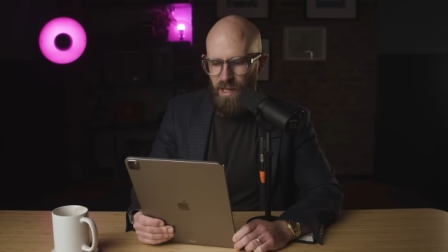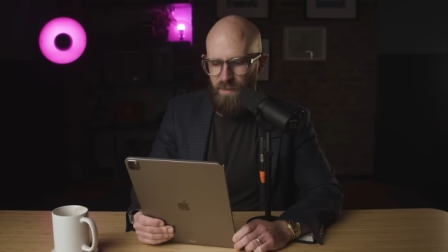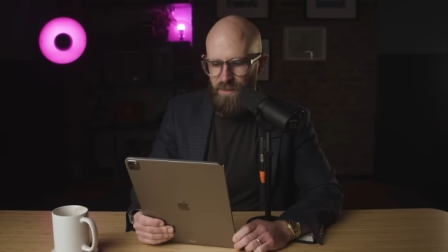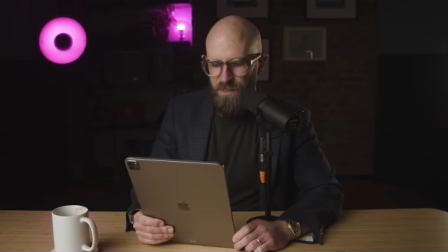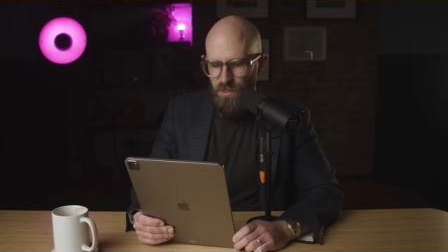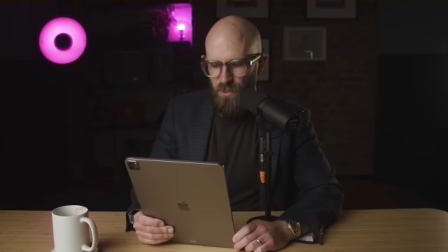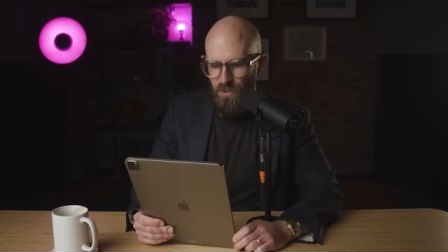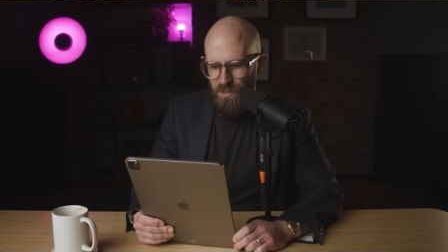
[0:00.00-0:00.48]
and
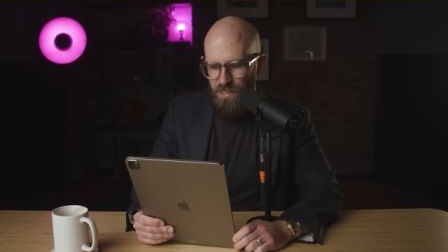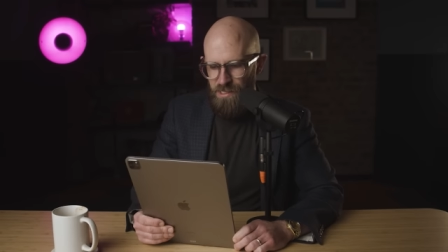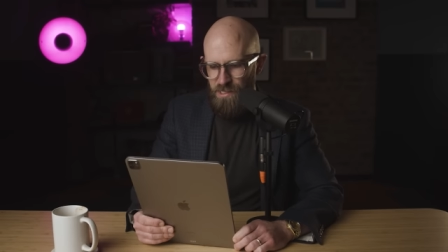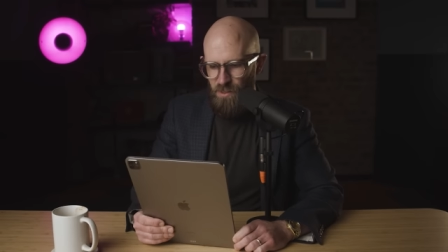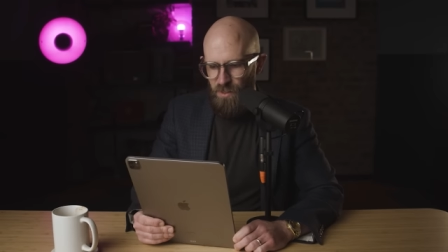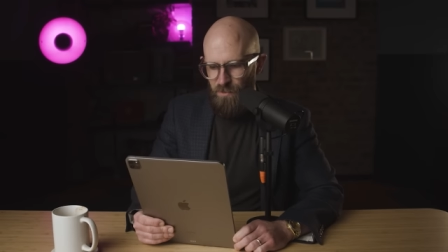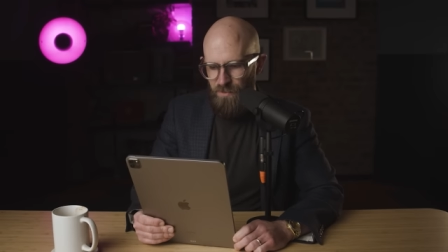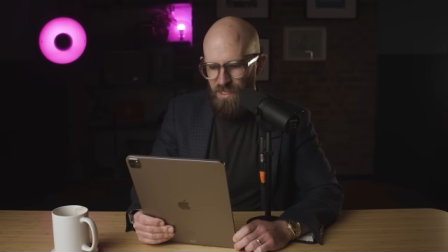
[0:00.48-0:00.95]
the dog
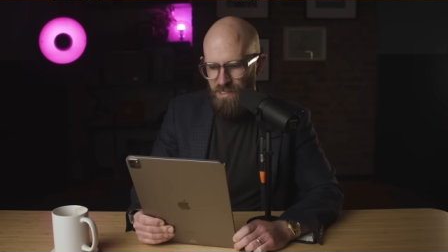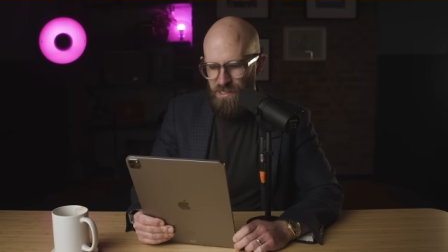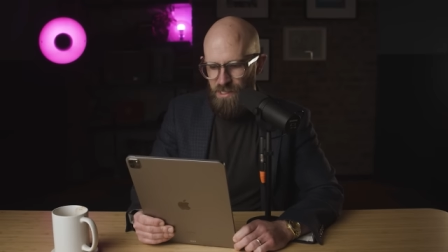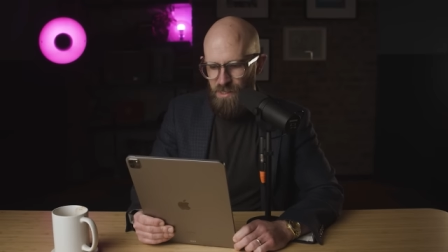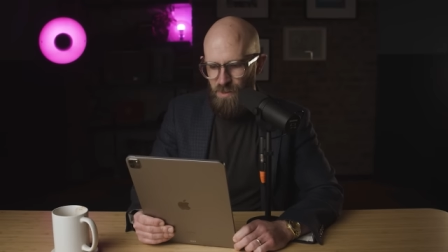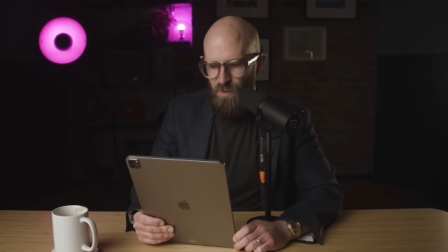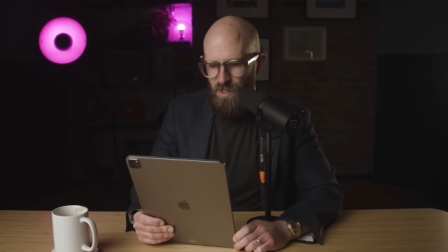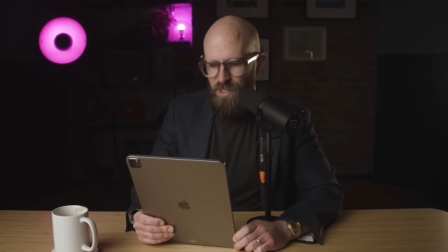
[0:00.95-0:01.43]
does not mince
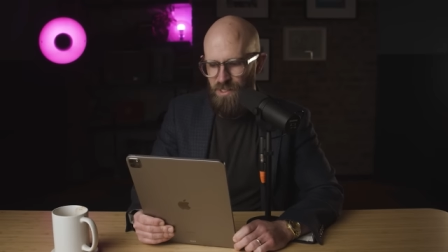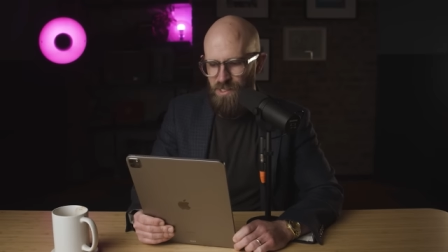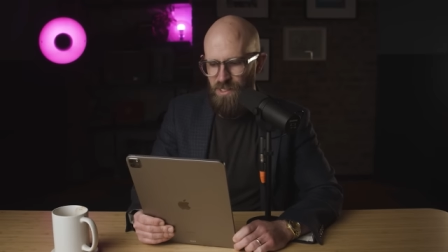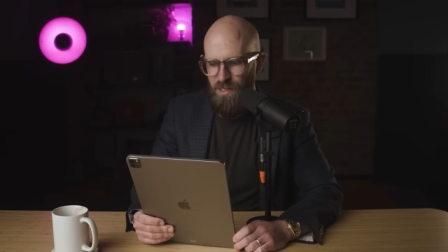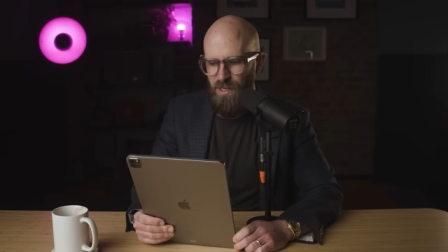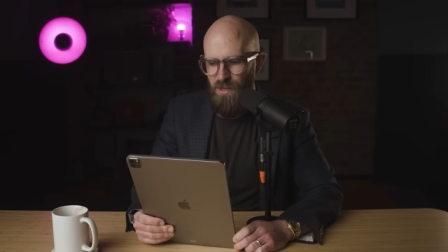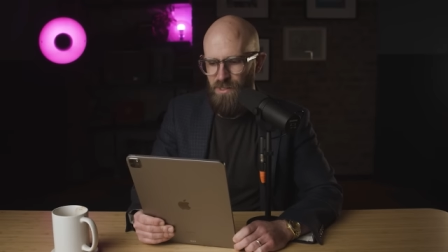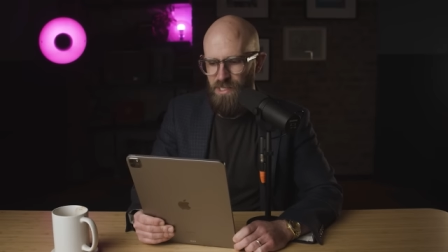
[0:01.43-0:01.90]
his words,
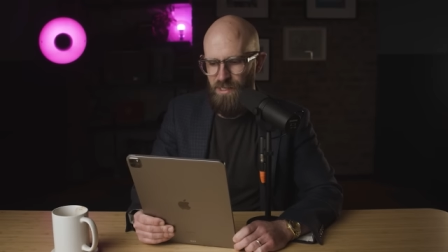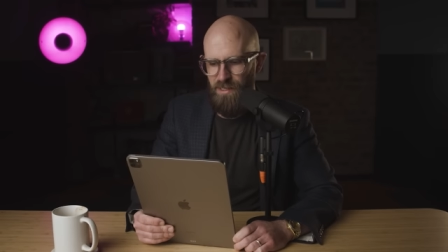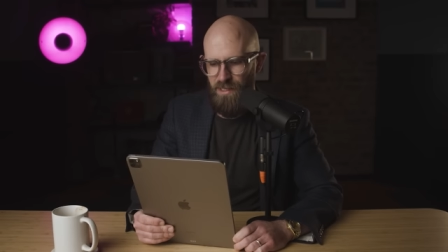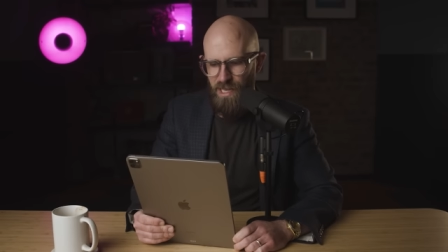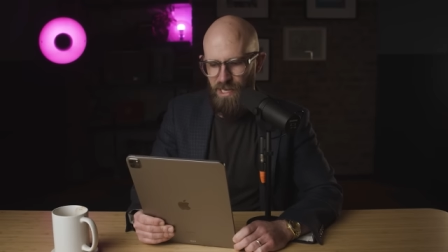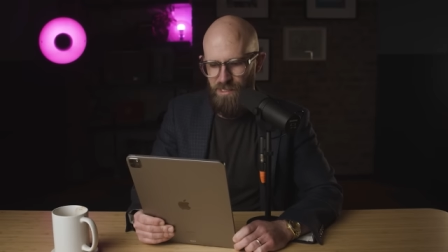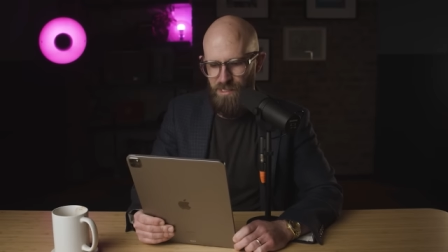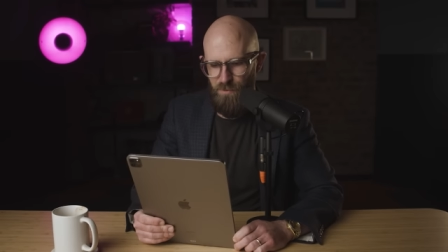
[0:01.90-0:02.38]
accusing the
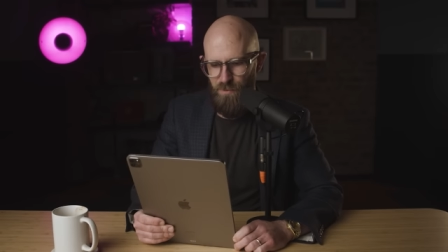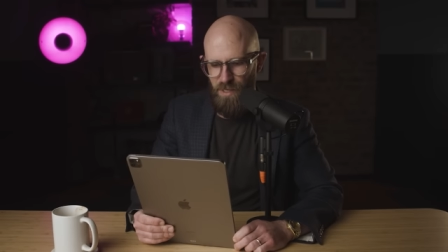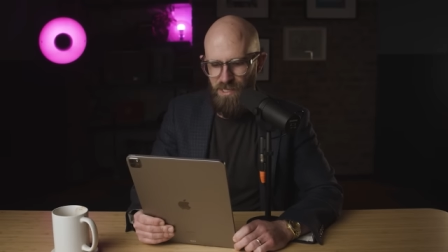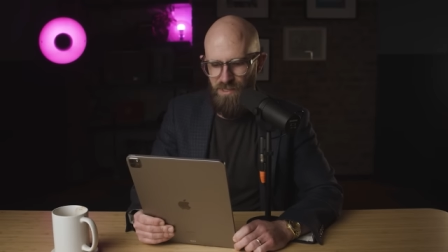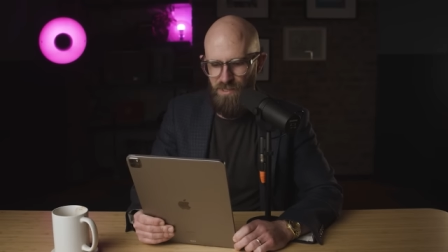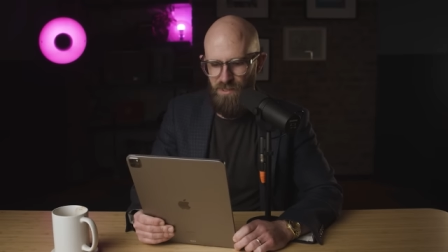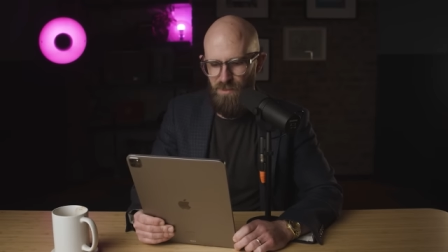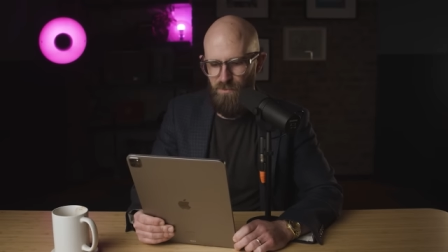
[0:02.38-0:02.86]
cancer
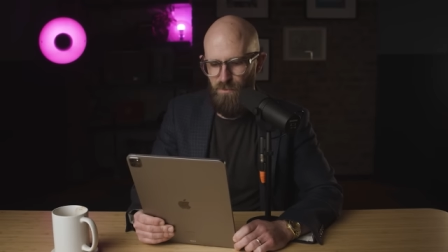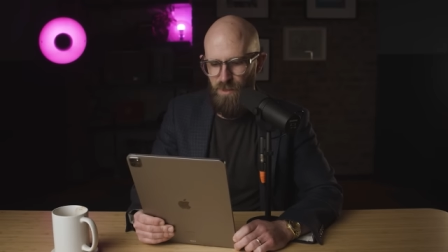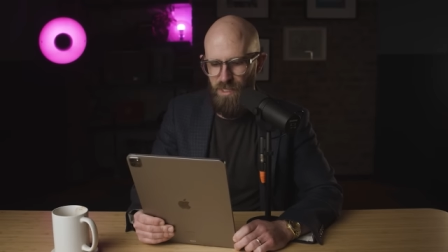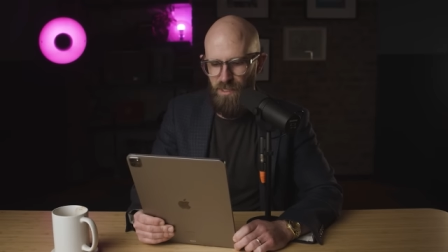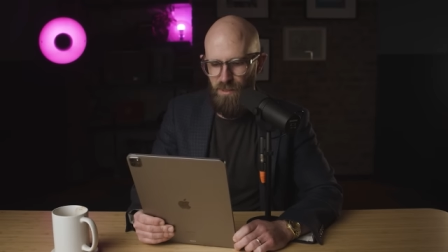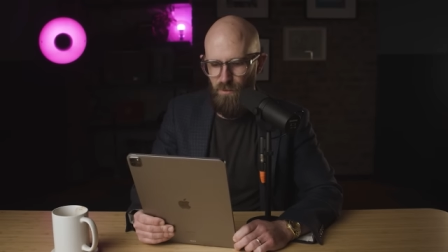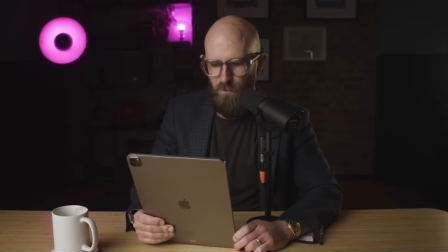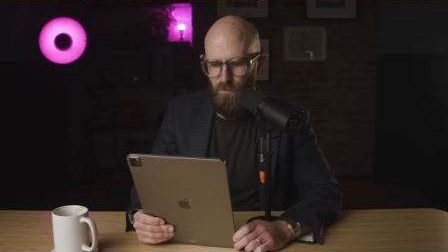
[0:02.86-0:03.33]
patient of
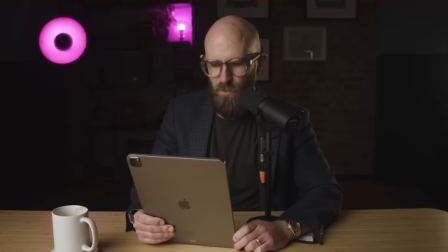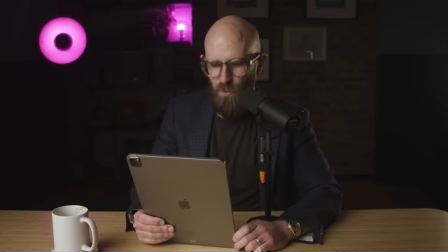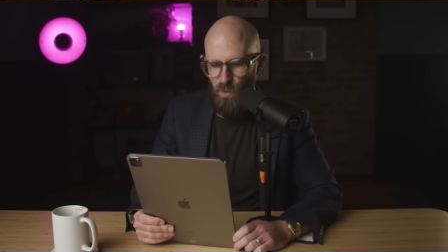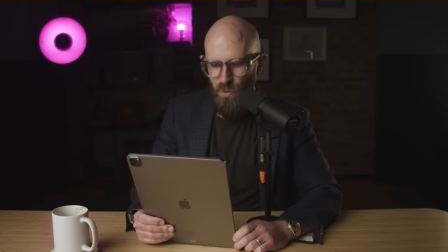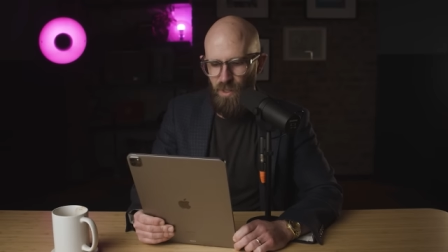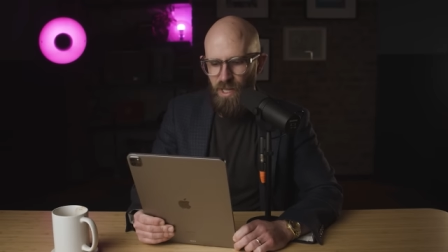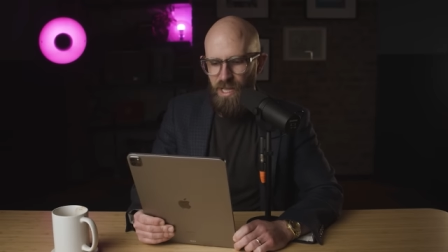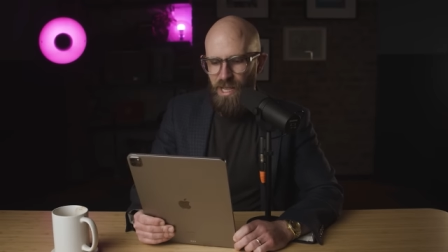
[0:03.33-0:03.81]
being a
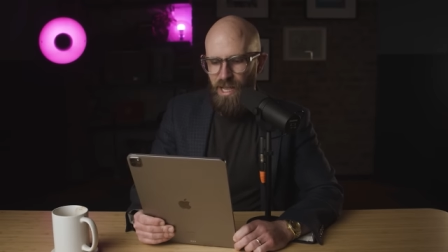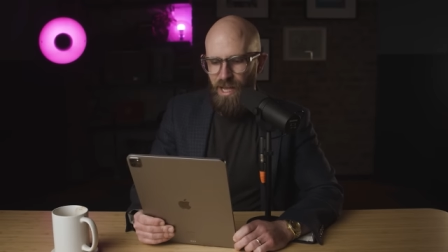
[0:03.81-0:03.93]
fool.